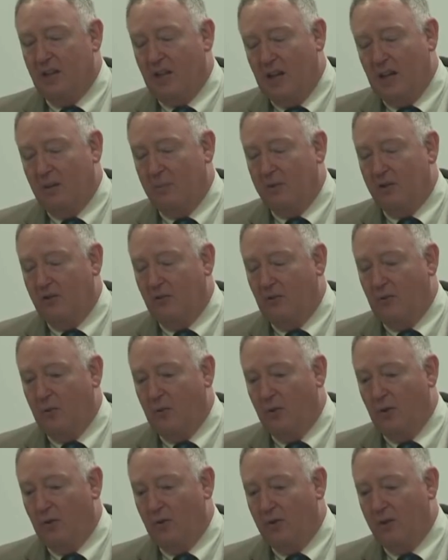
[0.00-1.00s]
element
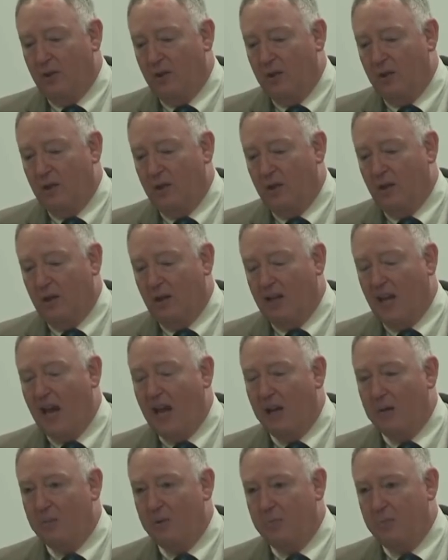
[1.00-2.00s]
for the
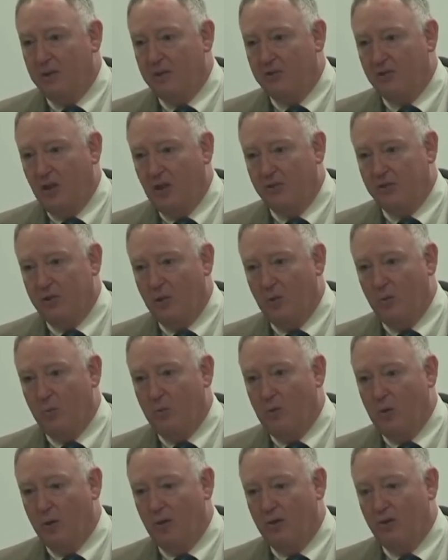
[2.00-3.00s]
Academy, but it's also
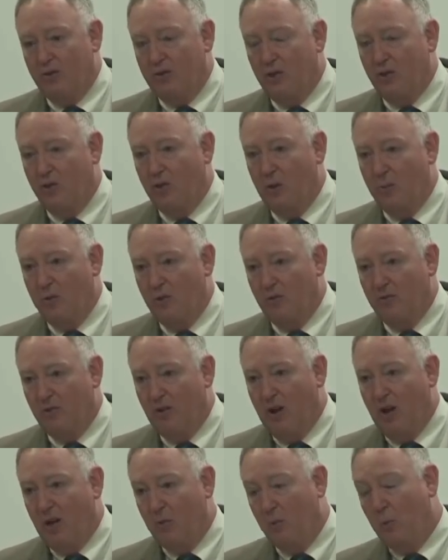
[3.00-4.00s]
important to the Army
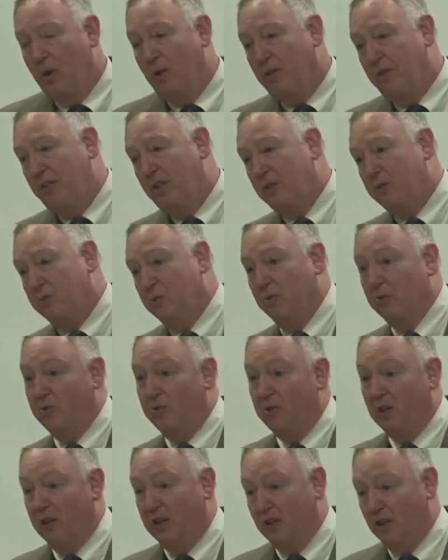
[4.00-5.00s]
overall. And one of the things we're
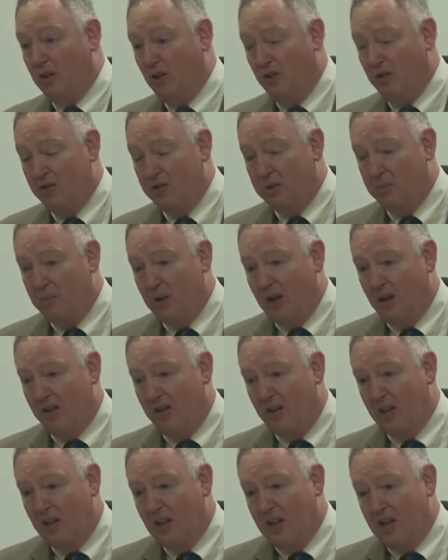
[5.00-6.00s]
really encouraged
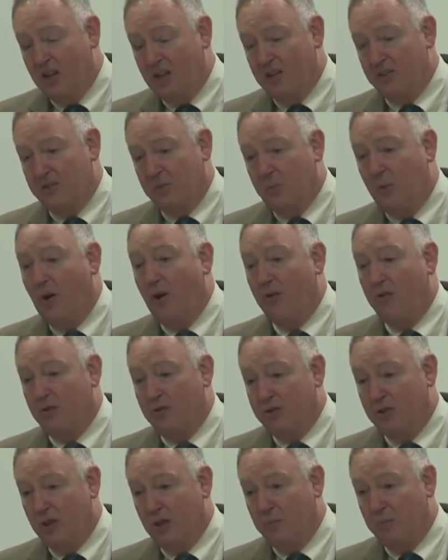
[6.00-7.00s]
about is the
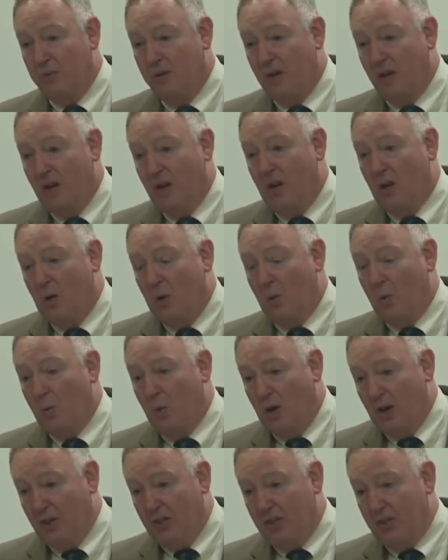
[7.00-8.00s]
partnership
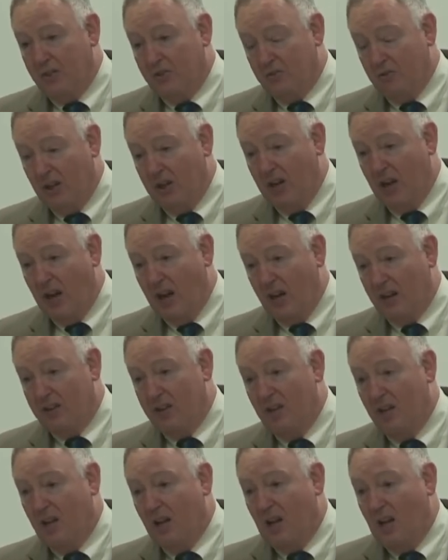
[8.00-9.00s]
with TRADOC
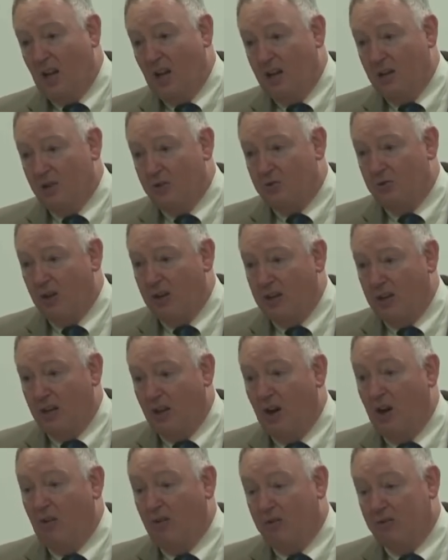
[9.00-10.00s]
in
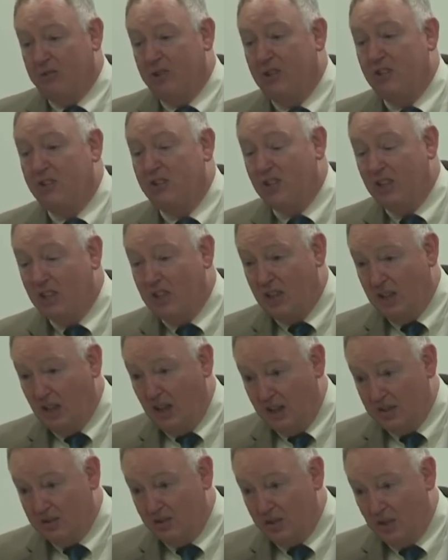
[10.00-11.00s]
training ROTC
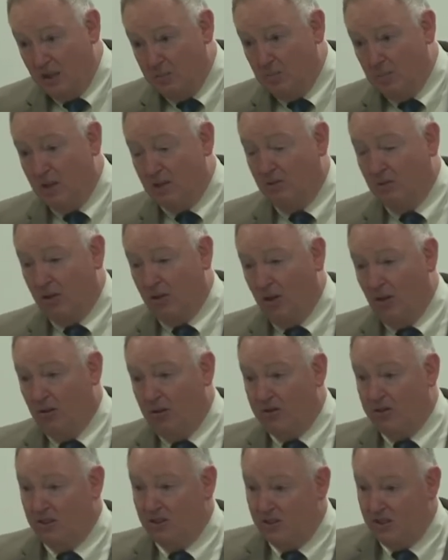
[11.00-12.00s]
cadets and mentoring
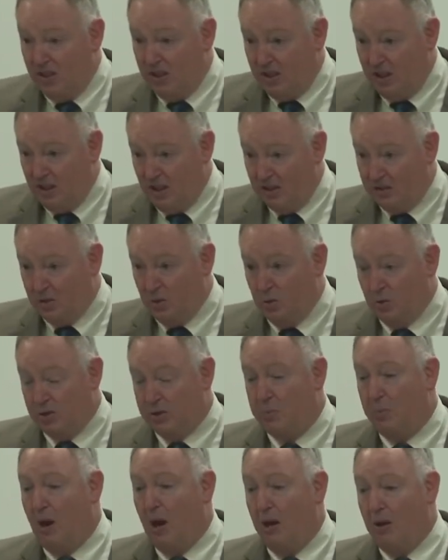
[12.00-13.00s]
ROTC cadets who
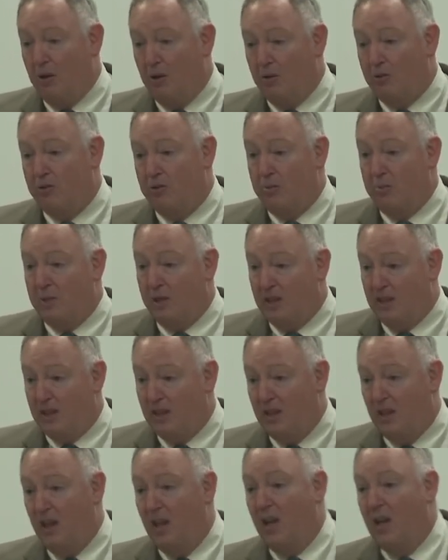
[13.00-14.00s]
aspire to
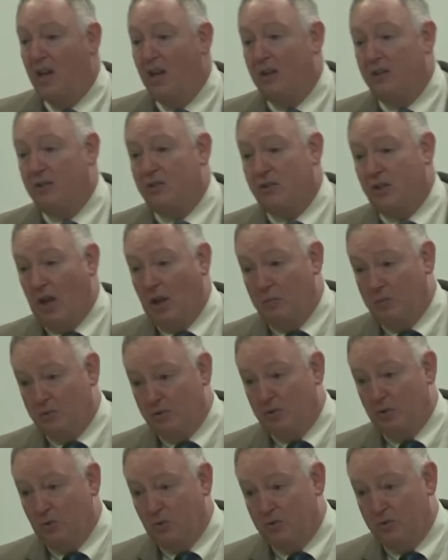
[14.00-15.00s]
be cyber
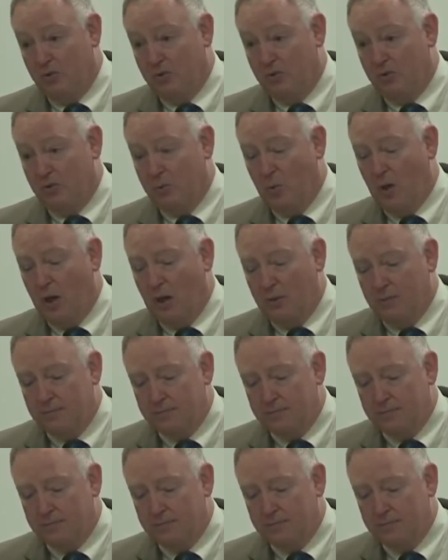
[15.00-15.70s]
soldiers as well.